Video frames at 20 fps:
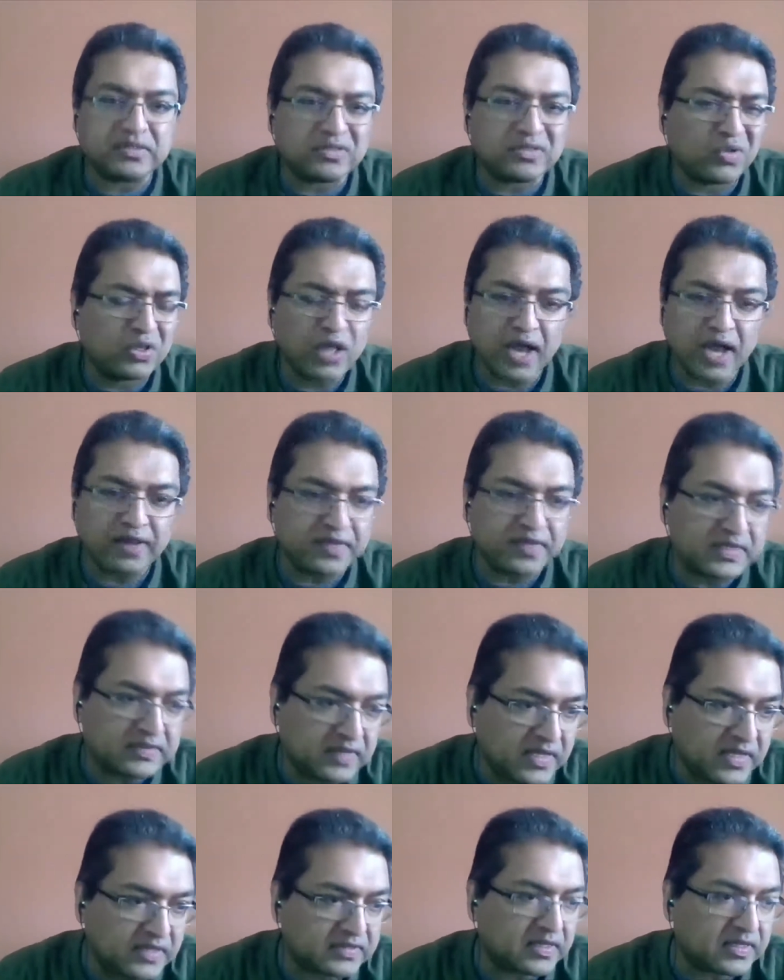So a lot of these
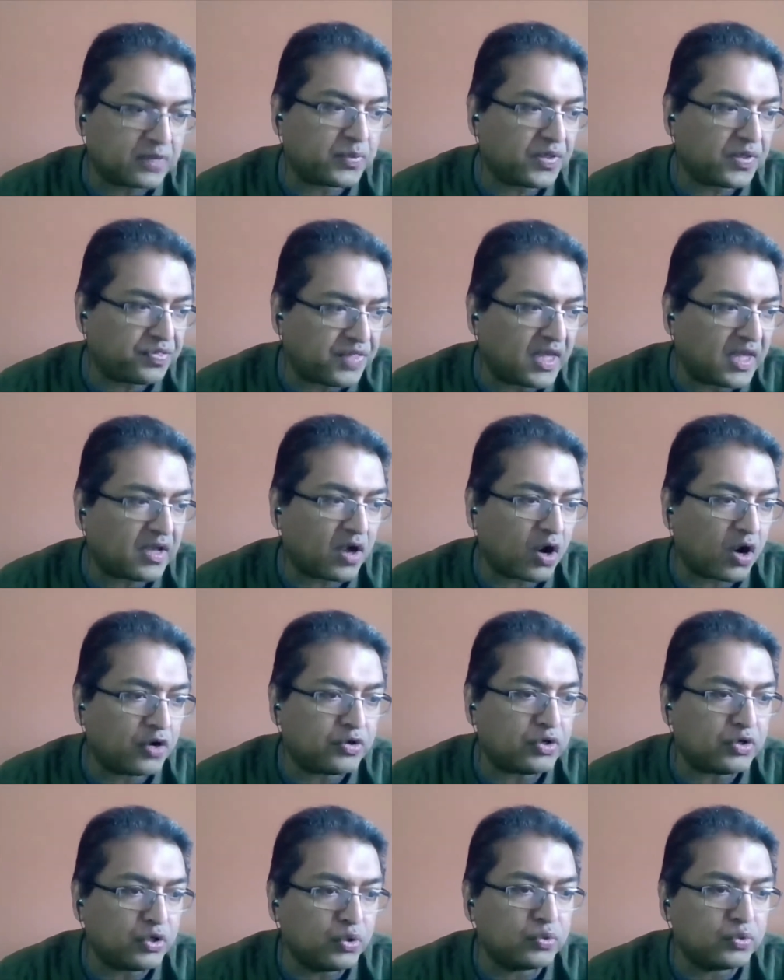things that we think are
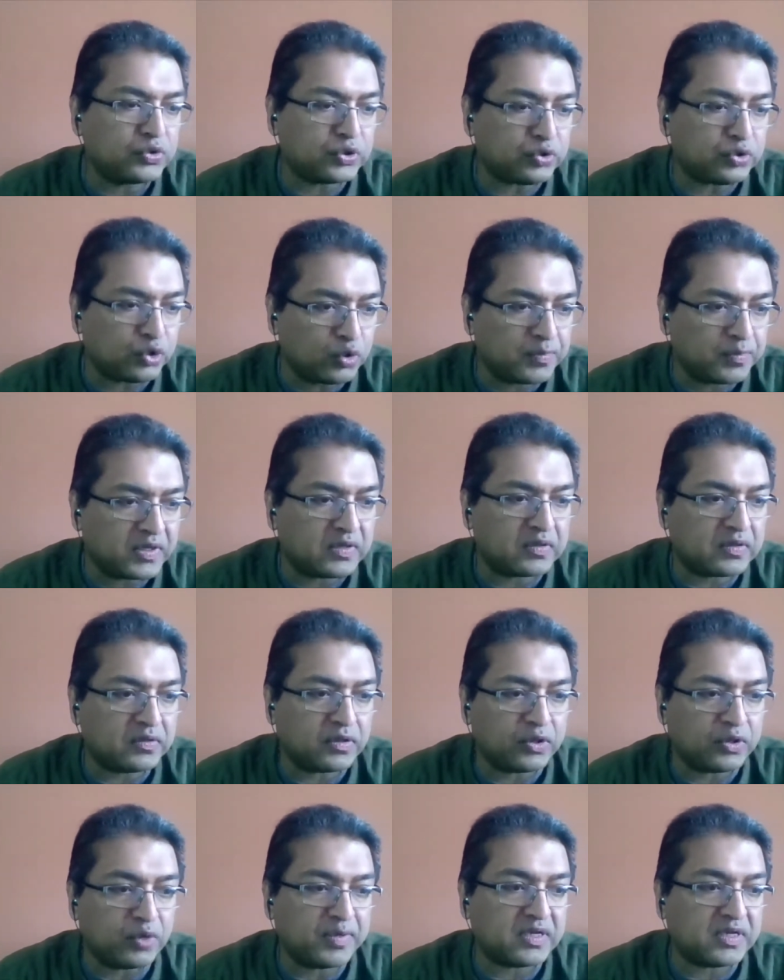new to human,
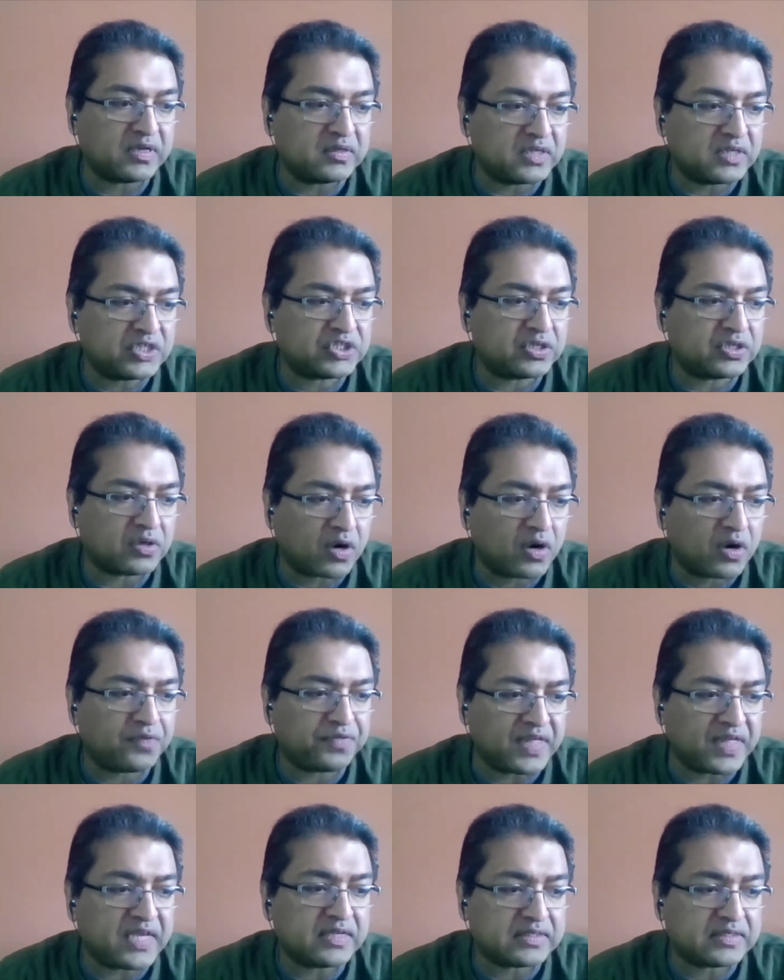the human condition, are
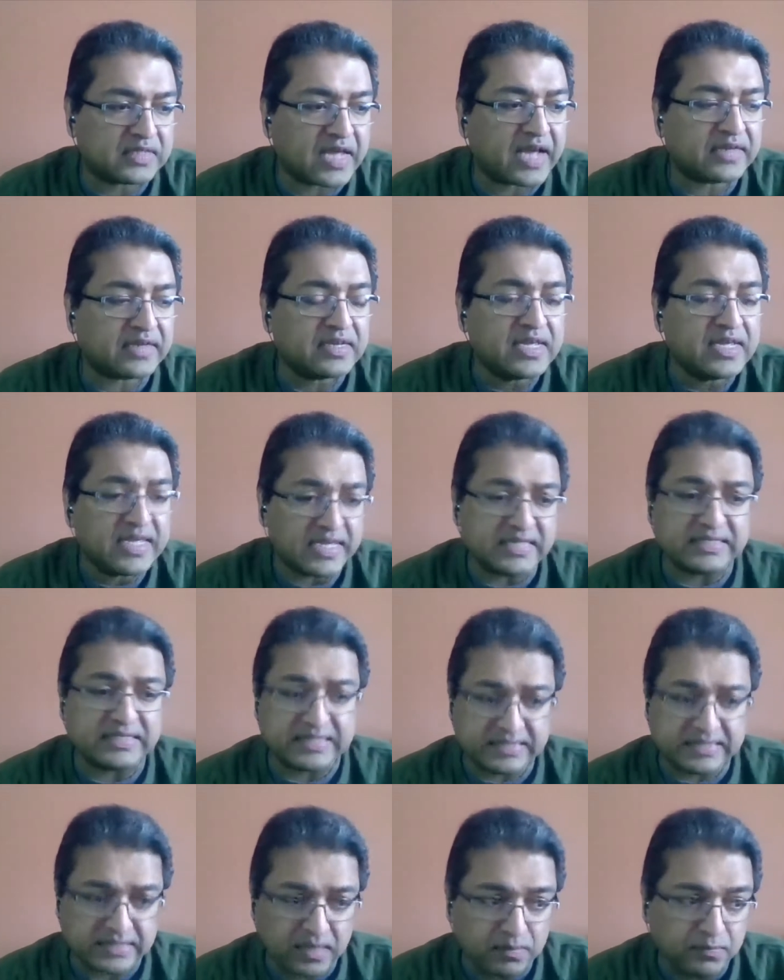things that in
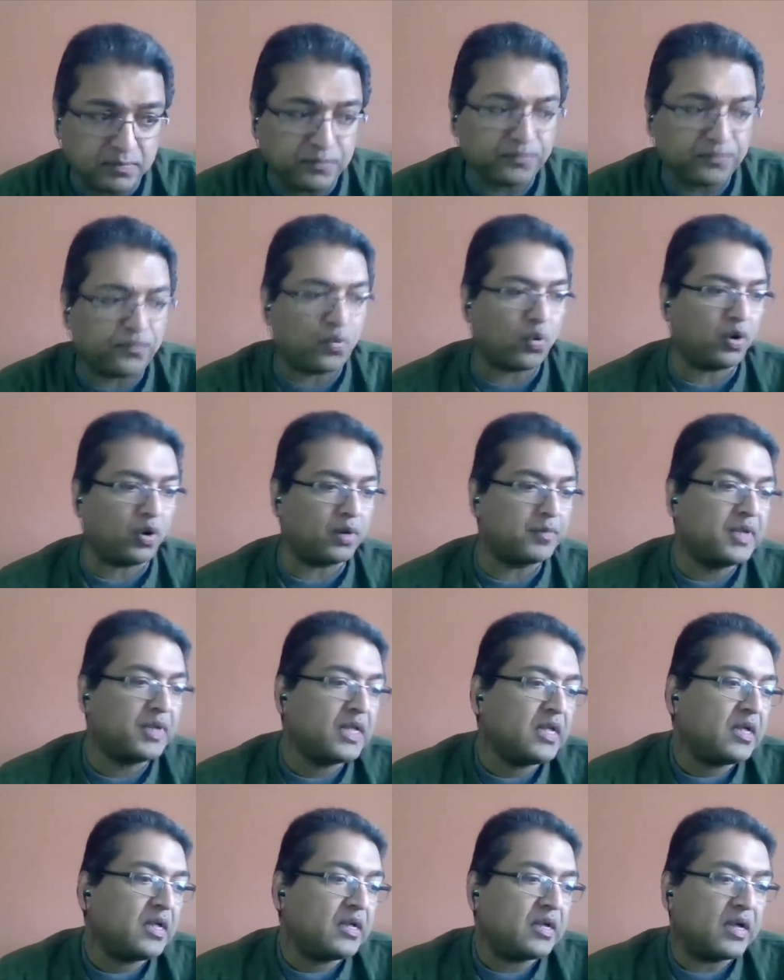some form
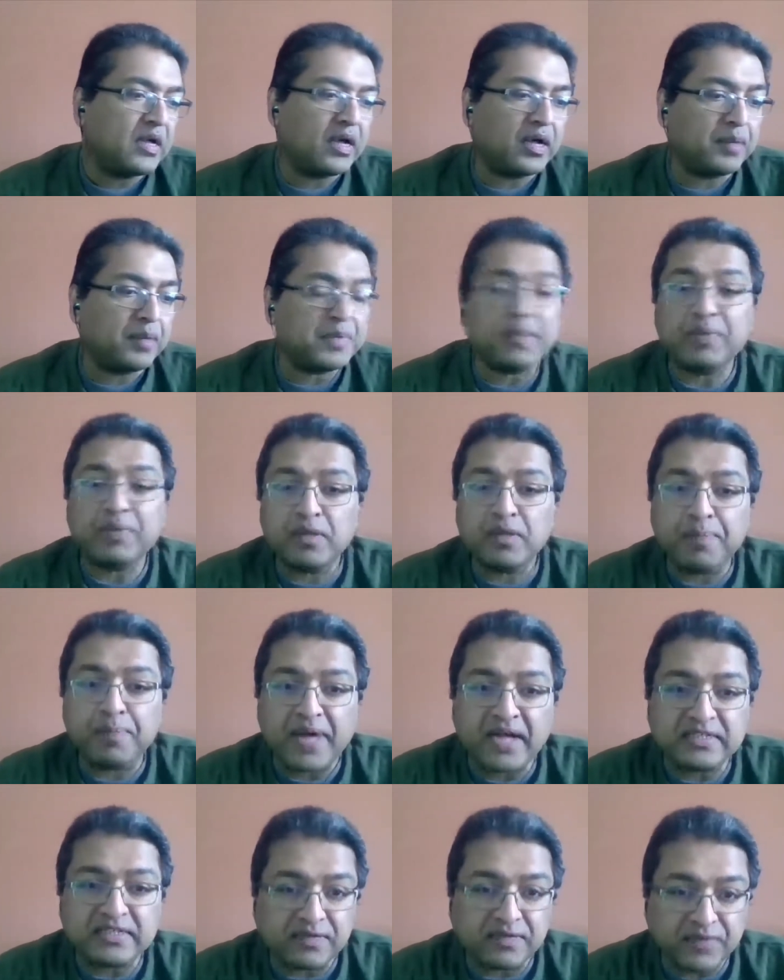uh, people in the
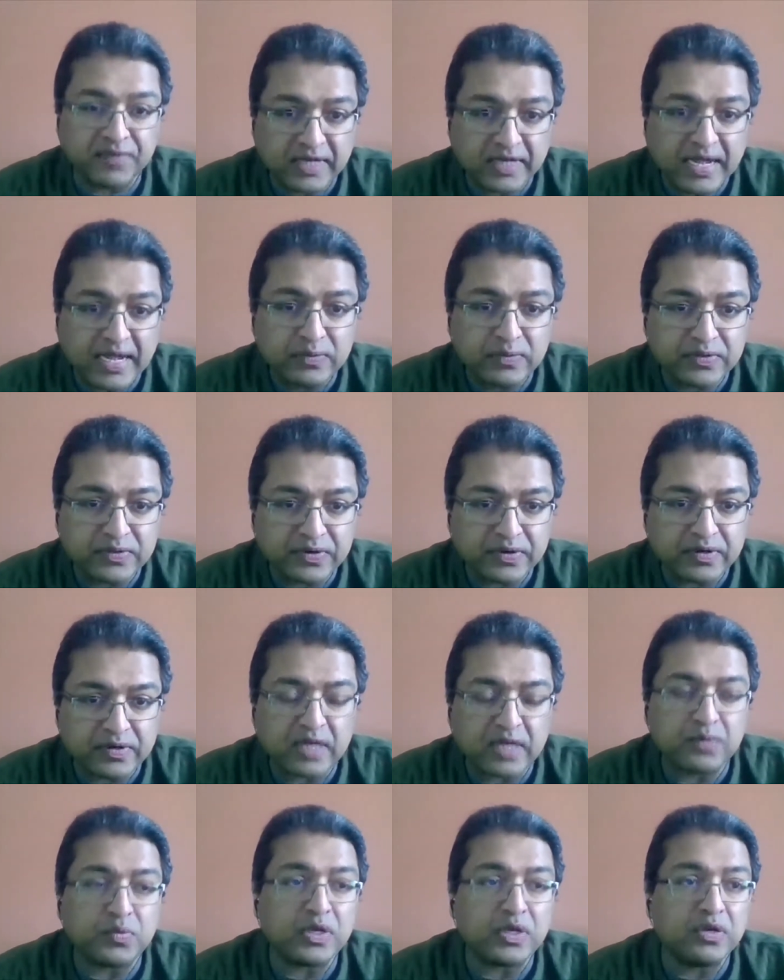past have encountered,
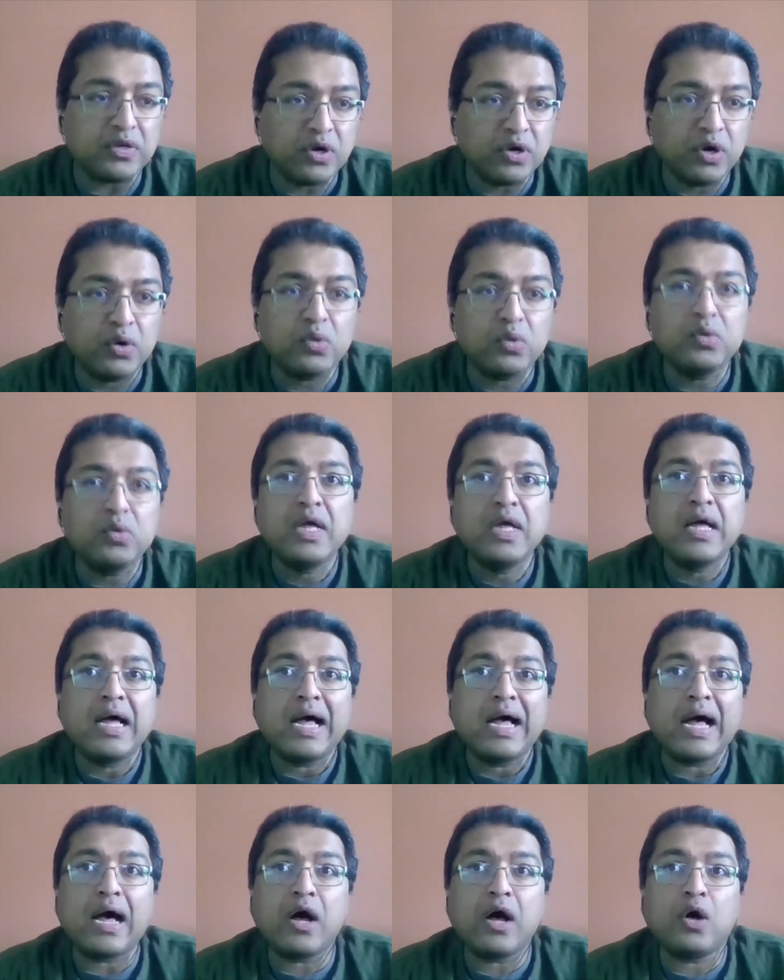and we know
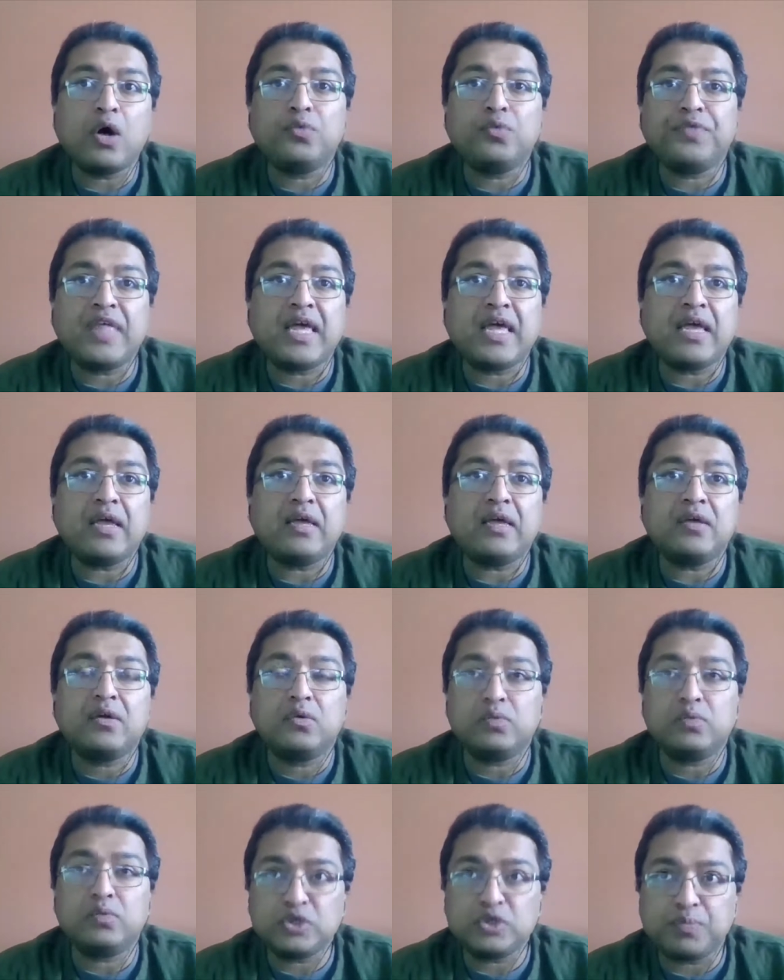how they
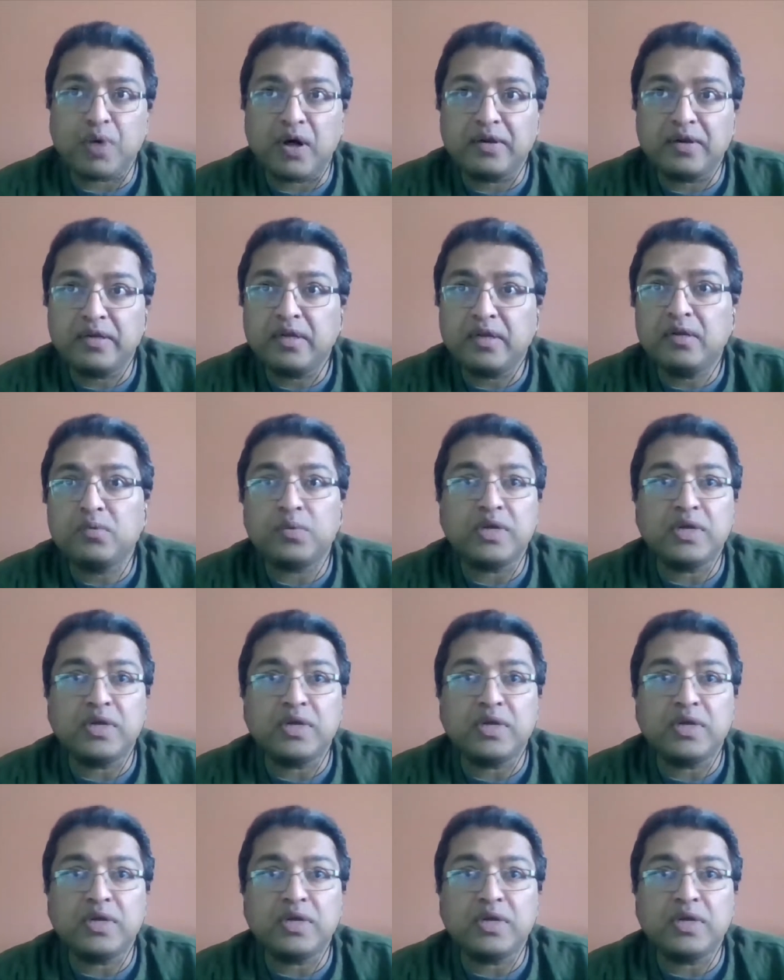responded.